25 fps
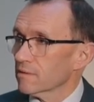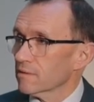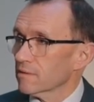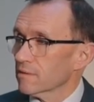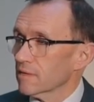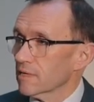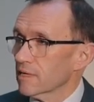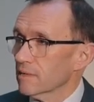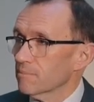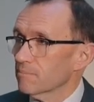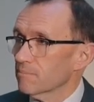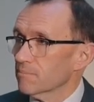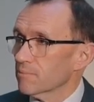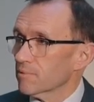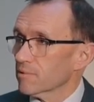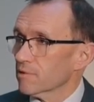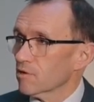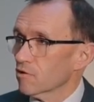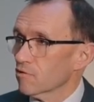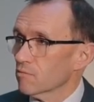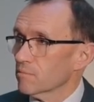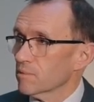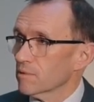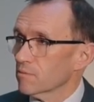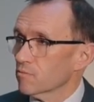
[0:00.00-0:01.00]
keep
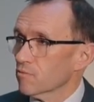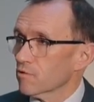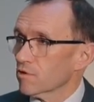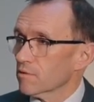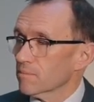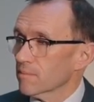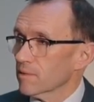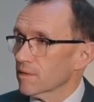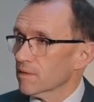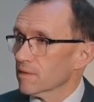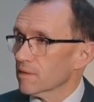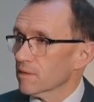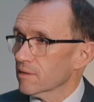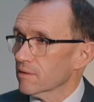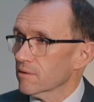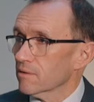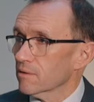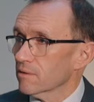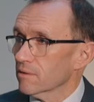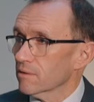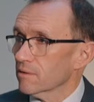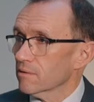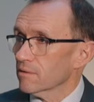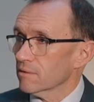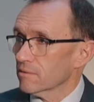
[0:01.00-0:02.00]
global warming
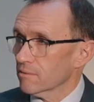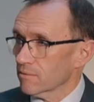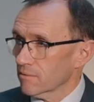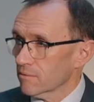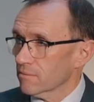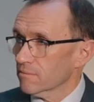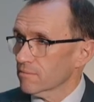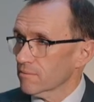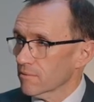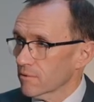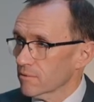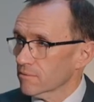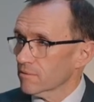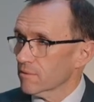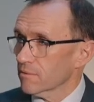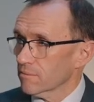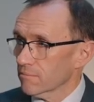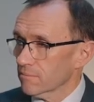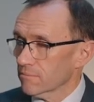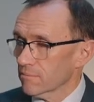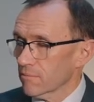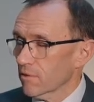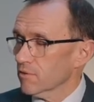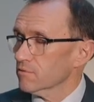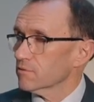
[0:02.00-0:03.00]

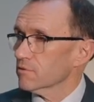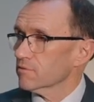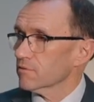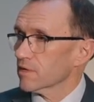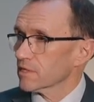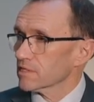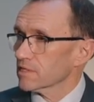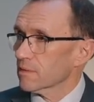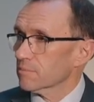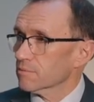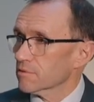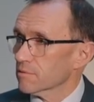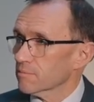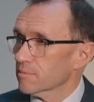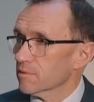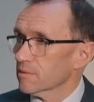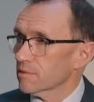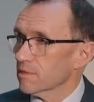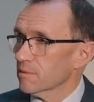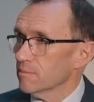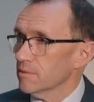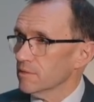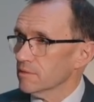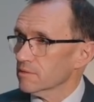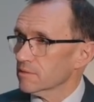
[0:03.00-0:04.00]
under acceptable
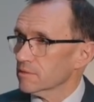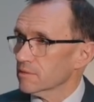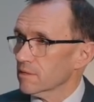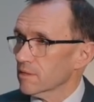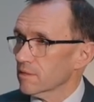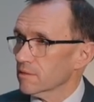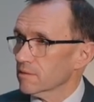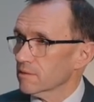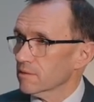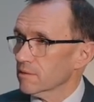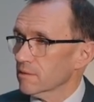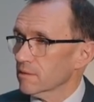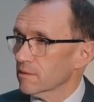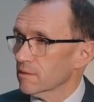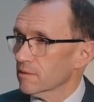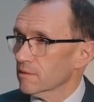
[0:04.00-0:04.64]
limits, and